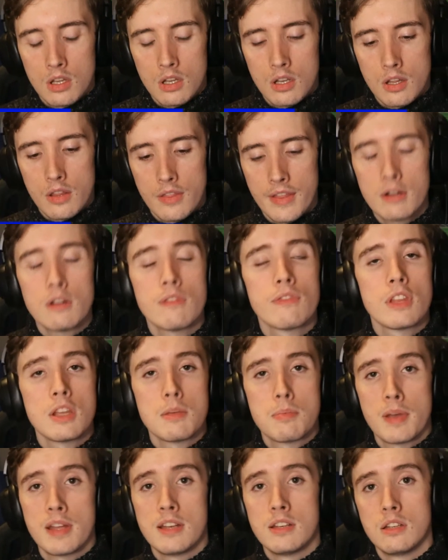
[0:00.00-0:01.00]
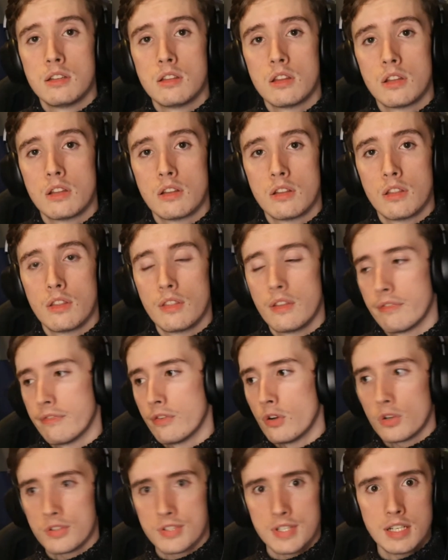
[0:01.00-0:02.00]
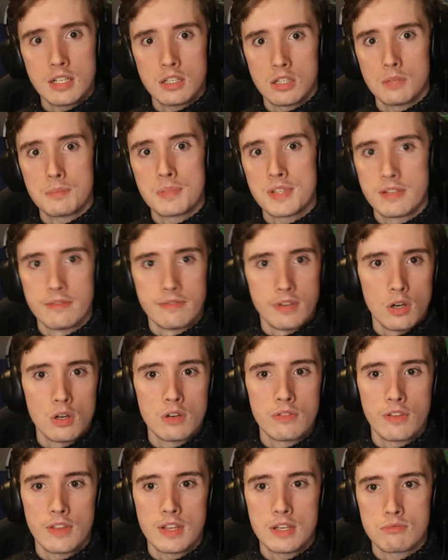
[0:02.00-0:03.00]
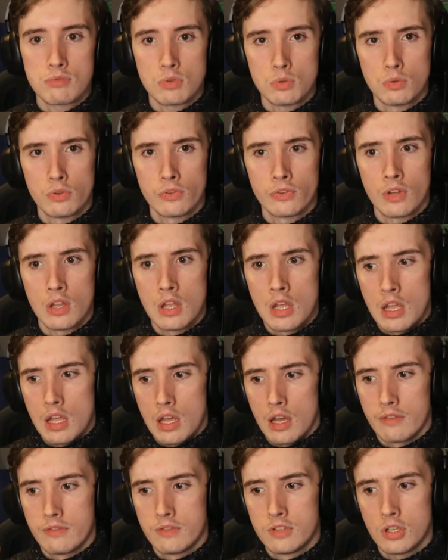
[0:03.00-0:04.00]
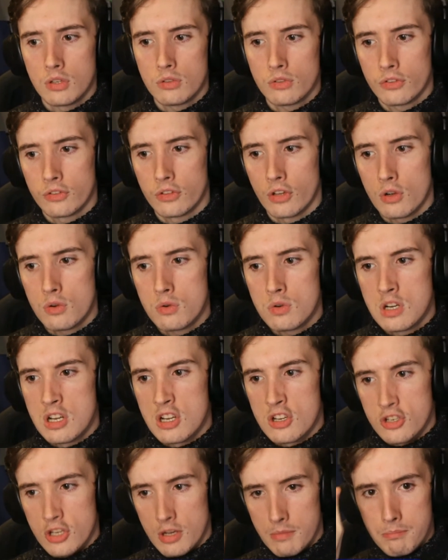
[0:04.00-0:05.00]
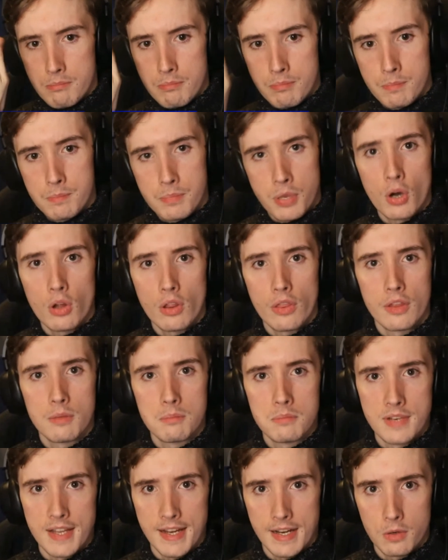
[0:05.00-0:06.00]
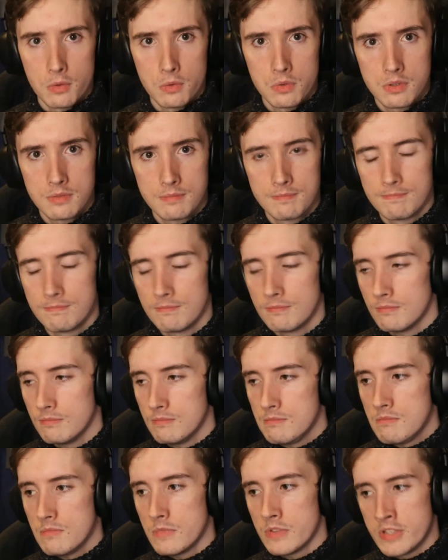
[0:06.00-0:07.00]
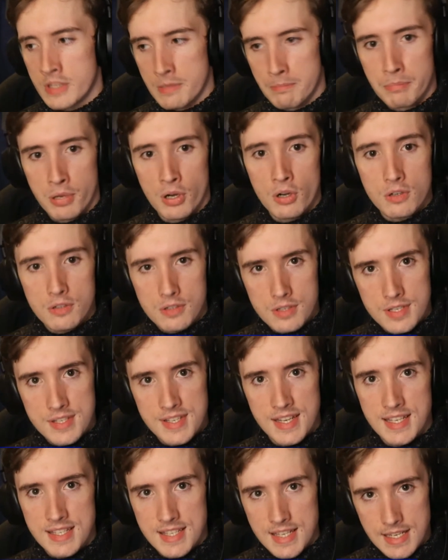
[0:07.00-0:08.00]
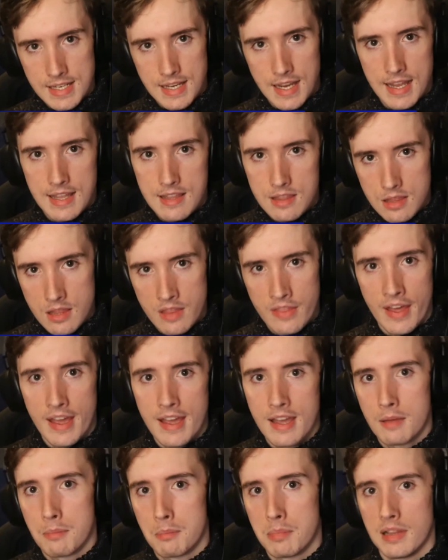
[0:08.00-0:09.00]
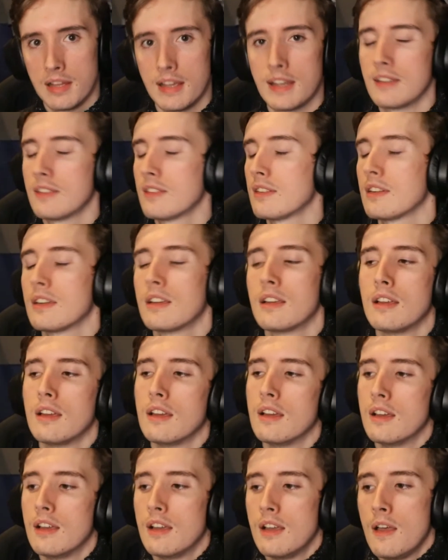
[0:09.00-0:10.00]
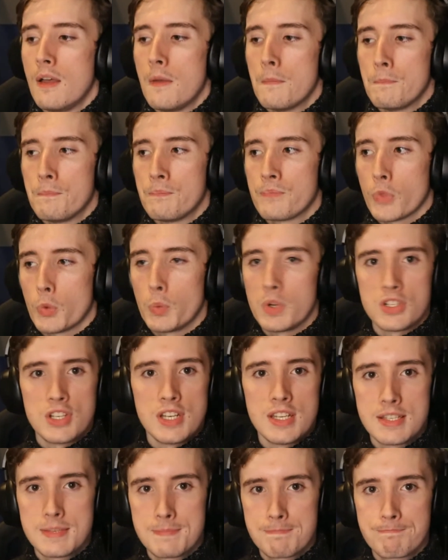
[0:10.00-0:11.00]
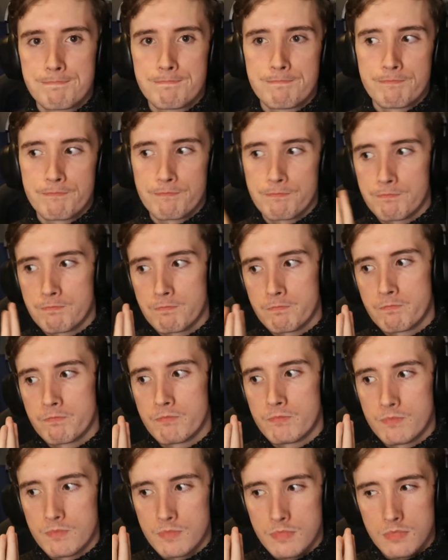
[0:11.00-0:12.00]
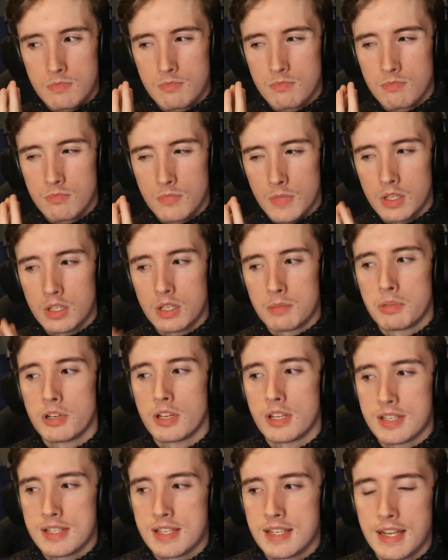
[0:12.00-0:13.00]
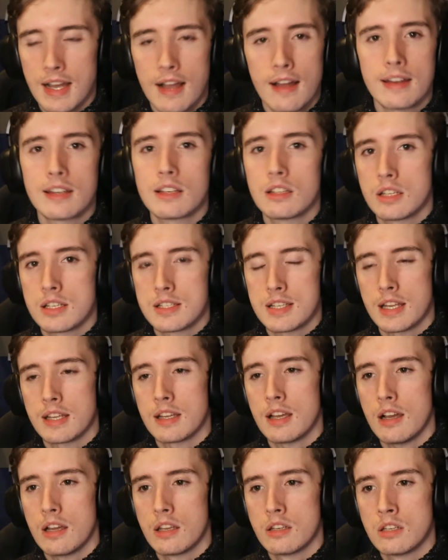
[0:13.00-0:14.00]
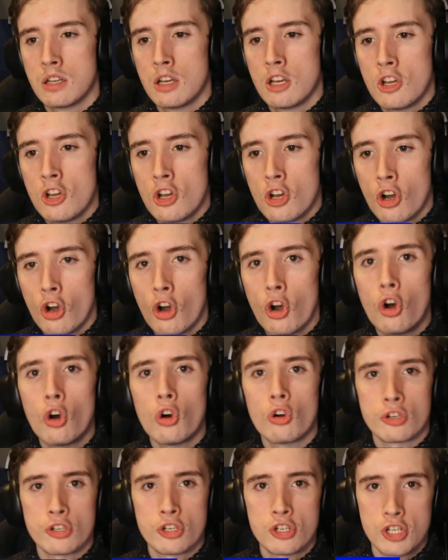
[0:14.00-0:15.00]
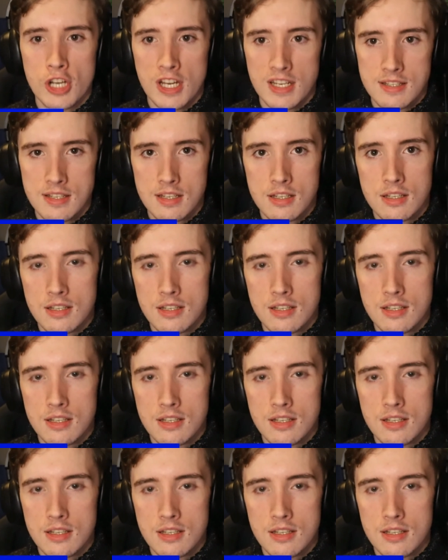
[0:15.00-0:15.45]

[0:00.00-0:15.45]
They're of the opinion that the 14 clubs that voted for these rules have done so to put them down, to put City in their place, which is, I'm going to put it as kindly as I can, horseshit.